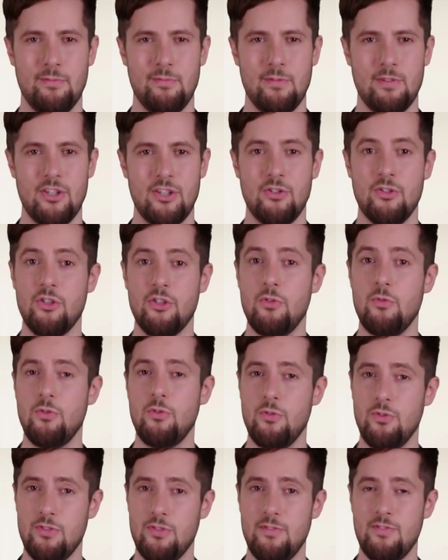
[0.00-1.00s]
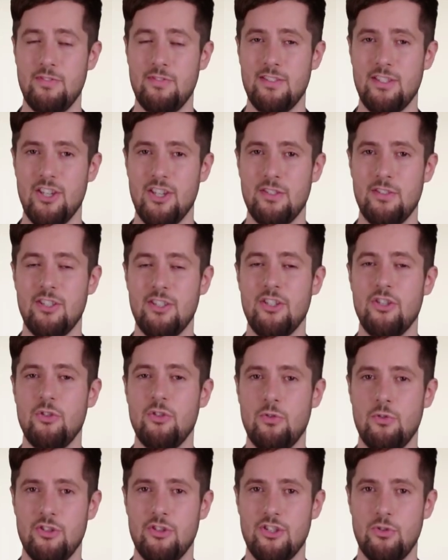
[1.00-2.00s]
But here's the truth. Nothing is
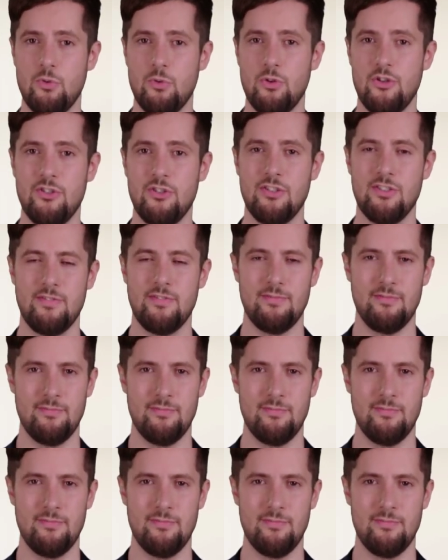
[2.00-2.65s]
truly the worst.